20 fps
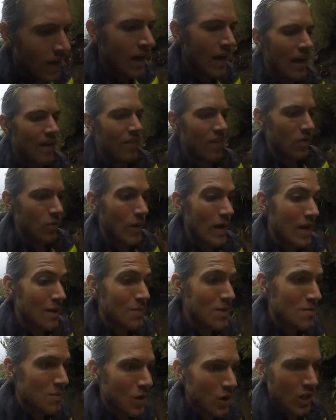and then wake up in
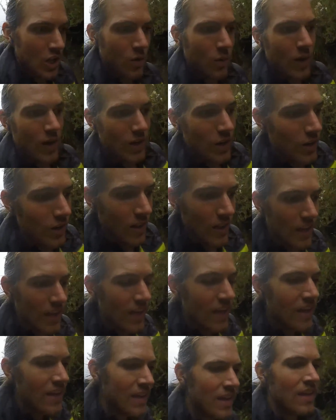the morning quite
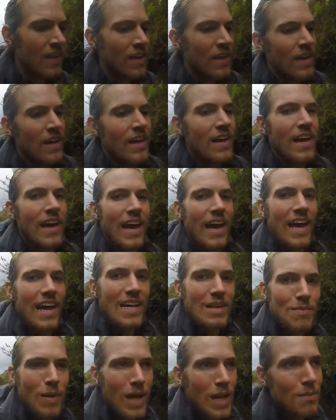early,
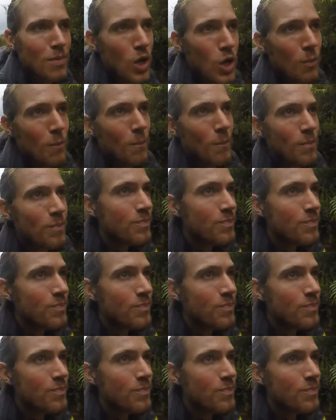and bada boom,